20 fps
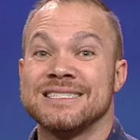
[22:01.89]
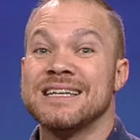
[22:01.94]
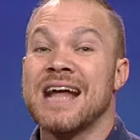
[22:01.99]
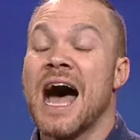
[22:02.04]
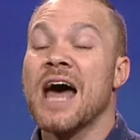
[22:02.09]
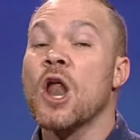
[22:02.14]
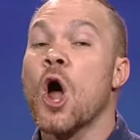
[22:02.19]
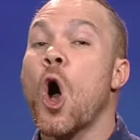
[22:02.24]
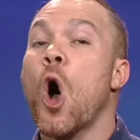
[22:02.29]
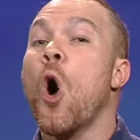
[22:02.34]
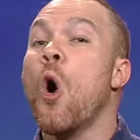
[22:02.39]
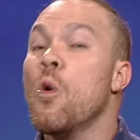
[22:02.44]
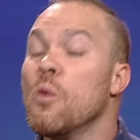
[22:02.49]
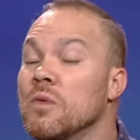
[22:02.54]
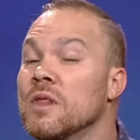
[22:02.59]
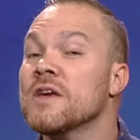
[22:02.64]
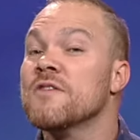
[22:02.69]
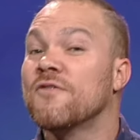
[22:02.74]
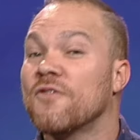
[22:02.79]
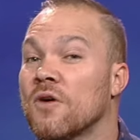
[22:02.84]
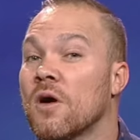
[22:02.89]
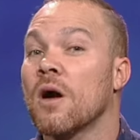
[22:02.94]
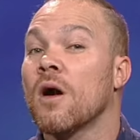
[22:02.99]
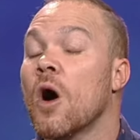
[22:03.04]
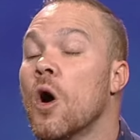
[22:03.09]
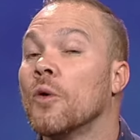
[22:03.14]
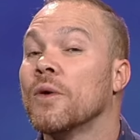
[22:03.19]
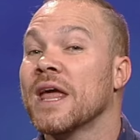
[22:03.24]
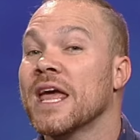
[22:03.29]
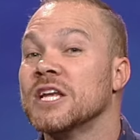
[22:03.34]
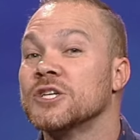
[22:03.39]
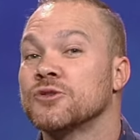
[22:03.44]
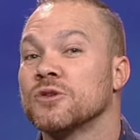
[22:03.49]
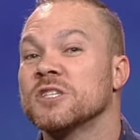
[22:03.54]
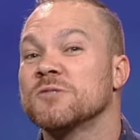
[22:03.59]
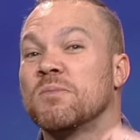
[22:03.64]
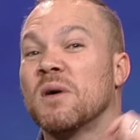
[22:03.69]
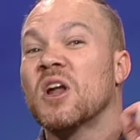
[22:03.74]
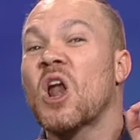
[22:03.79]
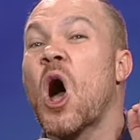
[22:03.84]
not only for our own
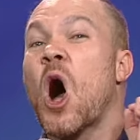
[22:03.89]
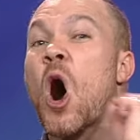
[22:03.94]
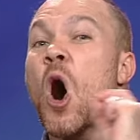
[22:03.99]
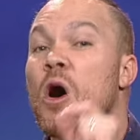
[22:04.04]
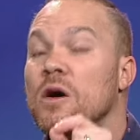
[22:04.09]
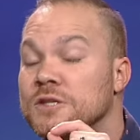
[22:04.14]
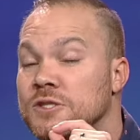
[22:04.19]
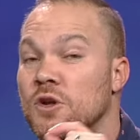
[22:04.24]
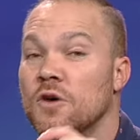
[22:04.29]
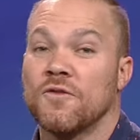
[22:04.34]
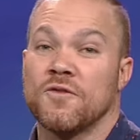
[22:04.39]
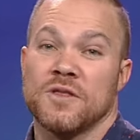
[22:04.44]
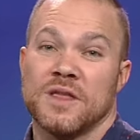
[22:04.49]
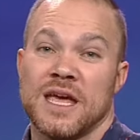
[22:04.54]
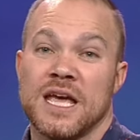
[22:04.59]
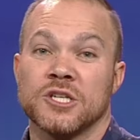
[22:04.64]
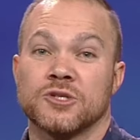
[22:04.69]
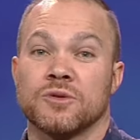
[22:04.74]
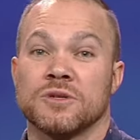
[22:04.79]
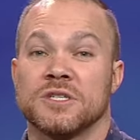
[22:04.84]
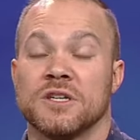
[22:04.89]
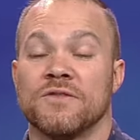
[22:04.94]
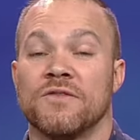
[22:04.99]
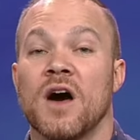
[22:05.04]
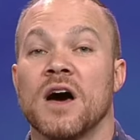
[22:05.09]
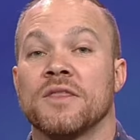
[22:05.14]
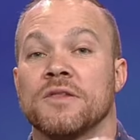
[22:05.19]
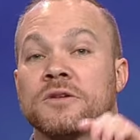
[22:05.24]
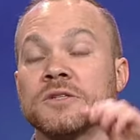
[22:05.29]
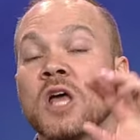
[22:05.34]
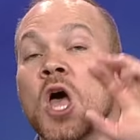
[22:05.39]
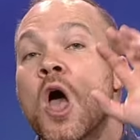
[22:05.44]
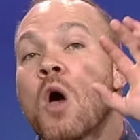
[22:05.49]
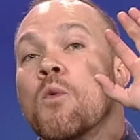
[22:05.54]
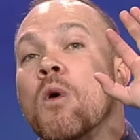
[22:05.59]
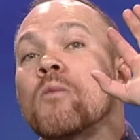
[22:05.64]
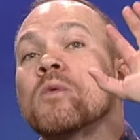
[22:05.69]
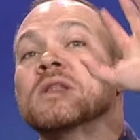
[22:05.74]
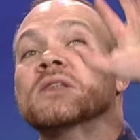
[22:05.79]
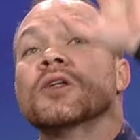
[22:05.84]
interests, but also for the interests of others.
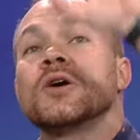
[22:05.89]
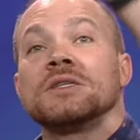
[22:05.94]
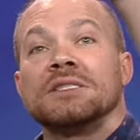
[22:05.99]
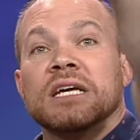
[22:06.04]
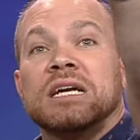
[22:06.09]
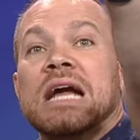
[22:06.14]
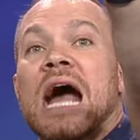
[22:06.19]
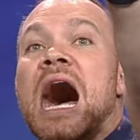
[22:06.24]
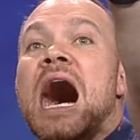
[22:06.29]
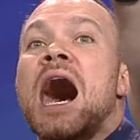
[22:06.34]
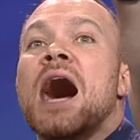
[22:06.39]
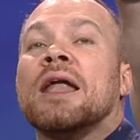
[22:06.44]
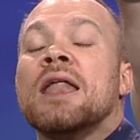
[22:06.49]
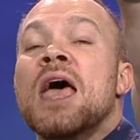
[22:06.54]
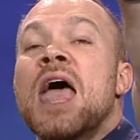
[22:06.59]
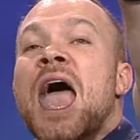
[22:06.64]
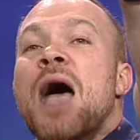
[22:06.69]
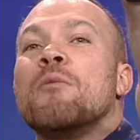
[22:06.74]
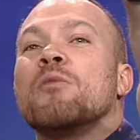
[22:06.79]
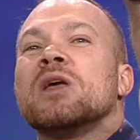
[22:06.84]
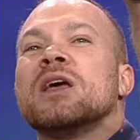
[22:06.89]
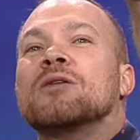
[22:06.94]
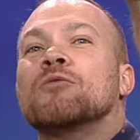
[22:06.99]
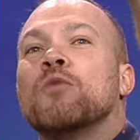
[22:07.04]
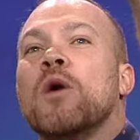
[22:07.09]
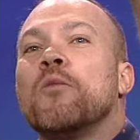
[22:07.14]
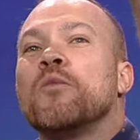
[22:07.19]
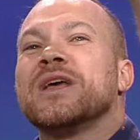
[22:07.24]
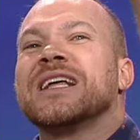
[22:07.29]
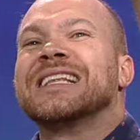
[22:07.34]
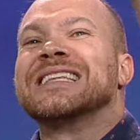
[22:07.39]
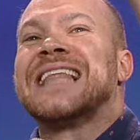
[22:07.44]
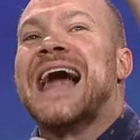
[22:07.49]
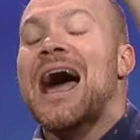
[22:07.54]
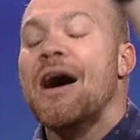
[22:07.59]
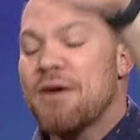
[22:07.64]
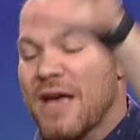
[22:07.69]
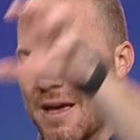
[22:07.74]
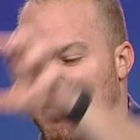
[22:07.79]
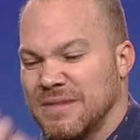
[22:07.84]
When we look to God and when we
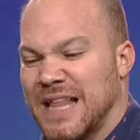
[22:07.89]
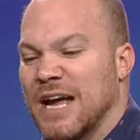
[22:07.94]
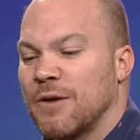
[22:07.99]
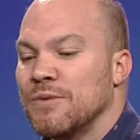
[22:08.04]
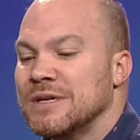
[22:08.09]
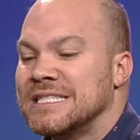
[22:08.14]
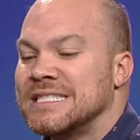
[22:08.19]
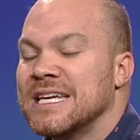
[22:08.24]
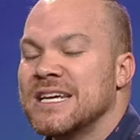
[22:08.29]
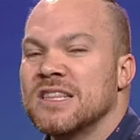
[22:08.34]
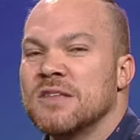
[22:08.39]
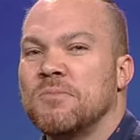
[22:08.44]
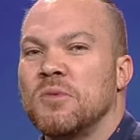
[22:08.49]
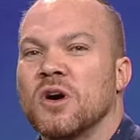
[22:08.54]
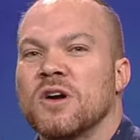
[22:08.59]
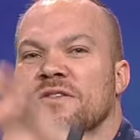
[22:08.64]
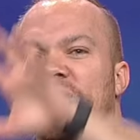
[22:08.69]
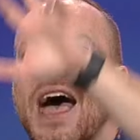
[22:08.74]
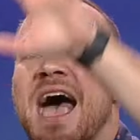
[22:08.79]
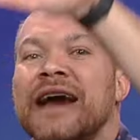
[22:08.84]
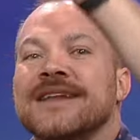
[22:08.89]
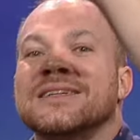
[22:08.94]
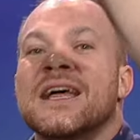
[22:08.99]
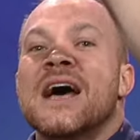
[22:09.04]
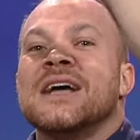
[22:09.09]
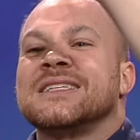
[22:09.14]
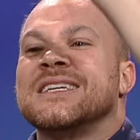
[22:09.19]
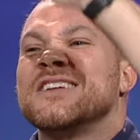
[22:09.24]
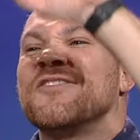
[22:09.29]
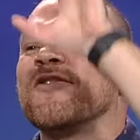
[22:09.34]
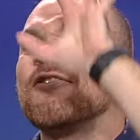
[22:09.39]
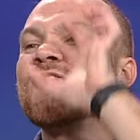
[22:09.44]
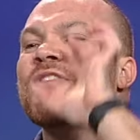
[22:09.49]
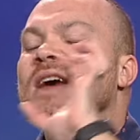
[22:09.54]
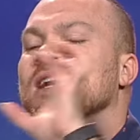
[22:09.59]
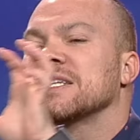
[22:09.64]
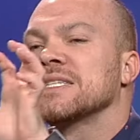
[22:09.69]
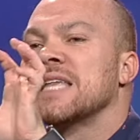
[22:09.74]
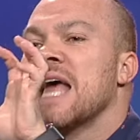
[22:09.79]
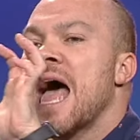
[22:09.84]
allow him, like we see in the book of Acts, to
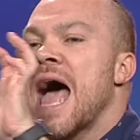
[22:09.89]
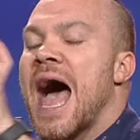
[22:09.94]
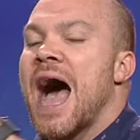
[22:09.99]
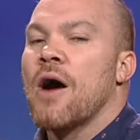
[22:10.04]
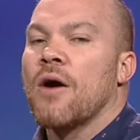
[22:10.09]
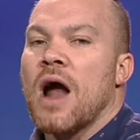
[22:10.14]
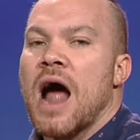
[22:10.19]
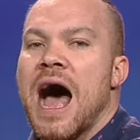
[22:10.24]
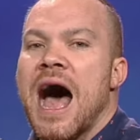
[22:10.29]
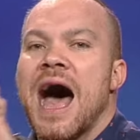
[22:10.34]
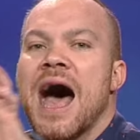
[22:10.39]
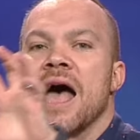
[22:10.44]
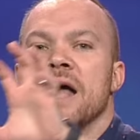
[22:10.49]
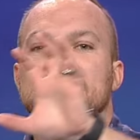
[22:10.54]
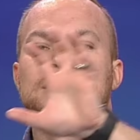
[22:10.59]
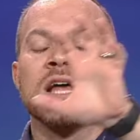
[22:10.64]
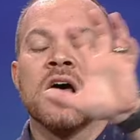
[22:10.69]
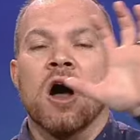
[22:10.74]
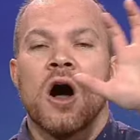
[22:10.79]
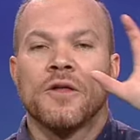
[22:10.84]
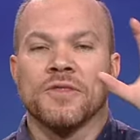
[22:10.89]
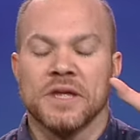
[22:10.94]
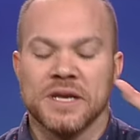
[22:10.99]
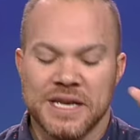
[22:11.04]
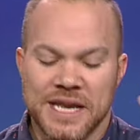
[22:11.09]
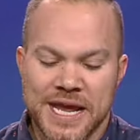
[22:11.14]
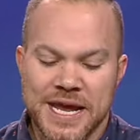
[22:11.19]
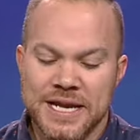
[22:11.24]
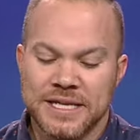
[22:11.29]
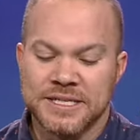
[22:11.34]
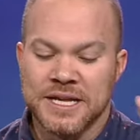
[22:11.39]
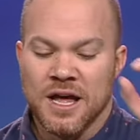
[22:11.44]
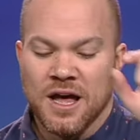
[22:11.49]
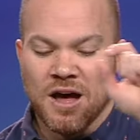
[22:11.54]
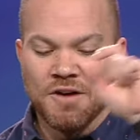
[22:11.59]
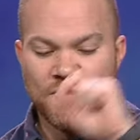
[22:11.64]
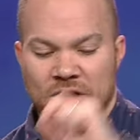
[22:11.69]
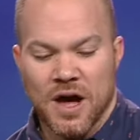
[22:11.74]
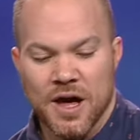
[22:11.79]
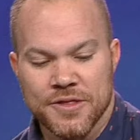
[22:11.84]
fix our eyes on the needs
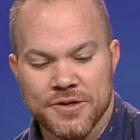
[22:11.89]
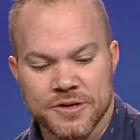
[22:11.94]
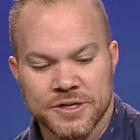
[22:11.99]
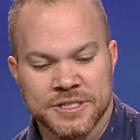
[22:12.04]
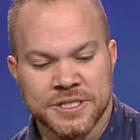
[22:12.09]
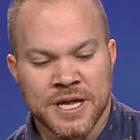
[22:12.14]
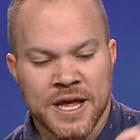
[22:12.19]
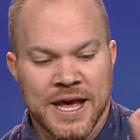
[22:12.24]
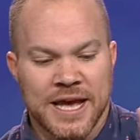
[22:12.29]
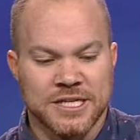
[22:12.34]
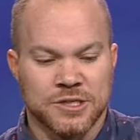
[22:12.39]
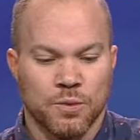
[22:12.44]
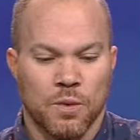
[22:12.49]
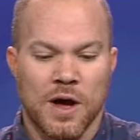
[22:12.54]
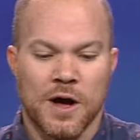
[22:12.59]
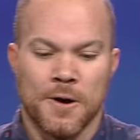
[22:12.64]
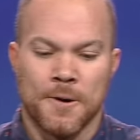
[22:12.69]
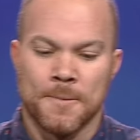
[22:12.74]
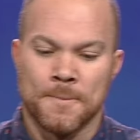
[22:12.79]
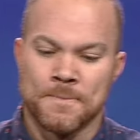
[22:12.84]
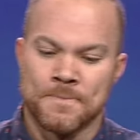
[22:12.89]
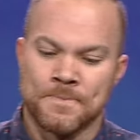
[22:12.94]
of others as well.